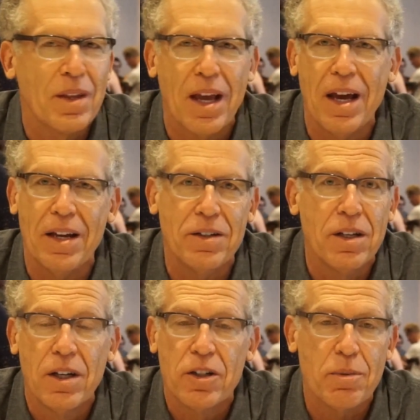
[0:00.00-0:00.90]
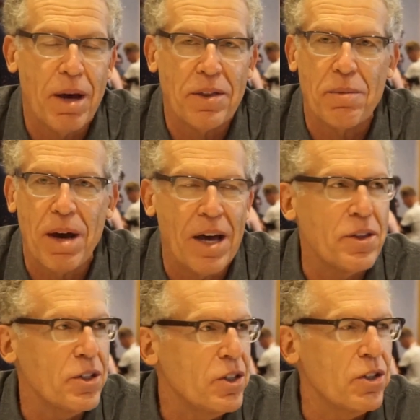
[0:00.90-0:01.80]
And Samantha
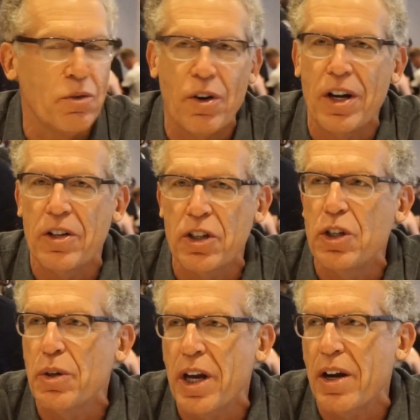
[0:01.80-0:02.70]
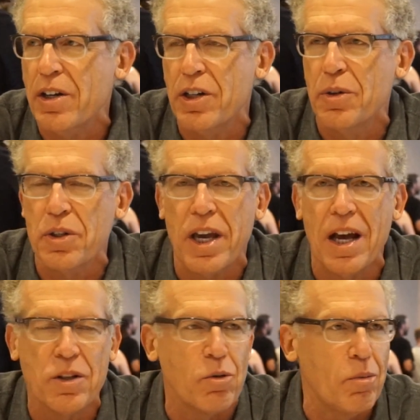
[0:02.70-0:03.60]
Mathis is a new character who's a
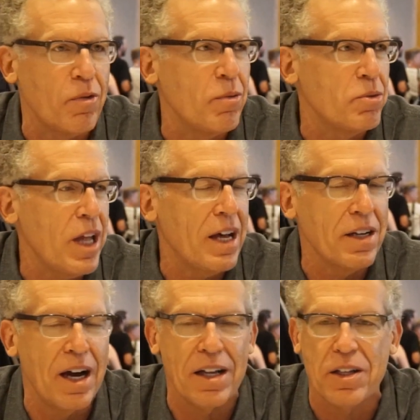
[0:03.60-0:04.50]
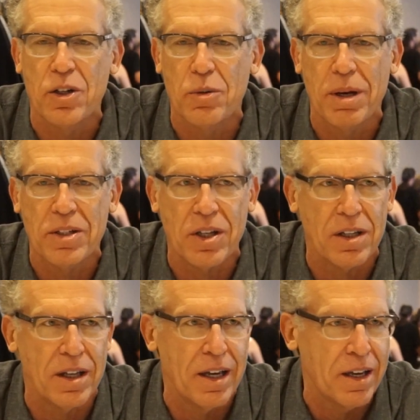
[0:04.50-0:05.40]
councilwoman from Staten Island who
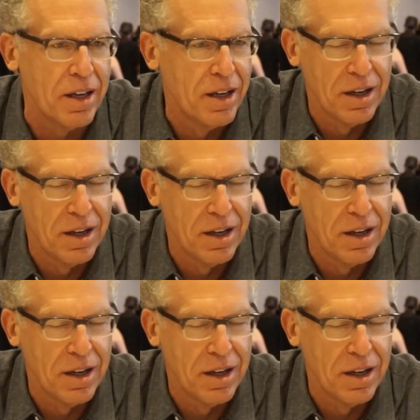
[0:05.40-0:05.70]
basically